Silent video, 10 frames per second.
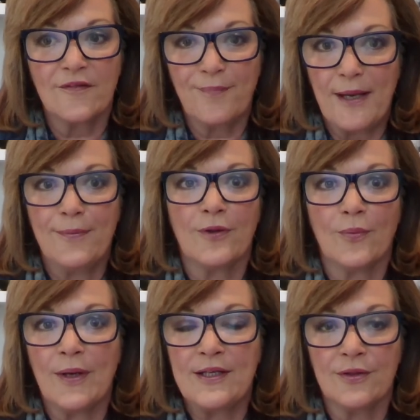of people that
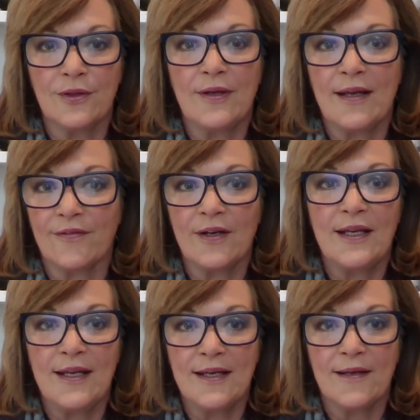we do every
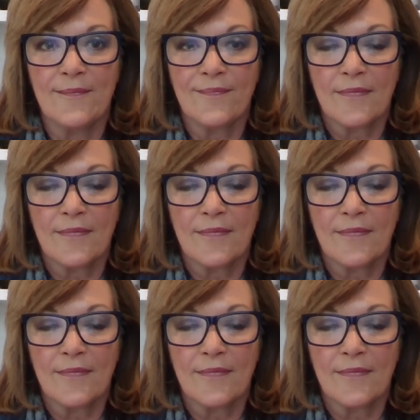year.